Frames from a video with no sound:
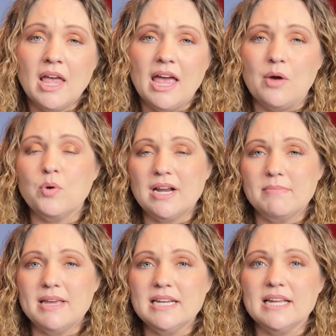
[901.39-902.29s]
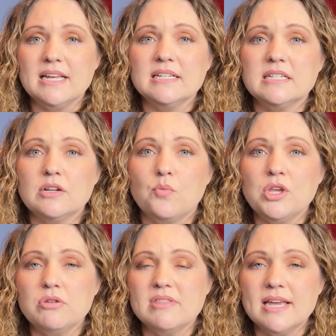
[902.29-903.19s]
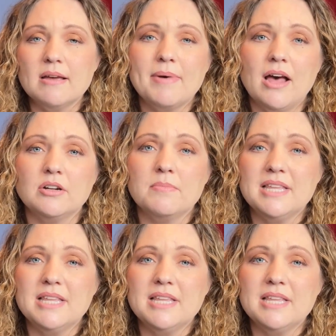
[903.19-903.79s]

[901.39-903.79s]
And what I mean is, when you think about them,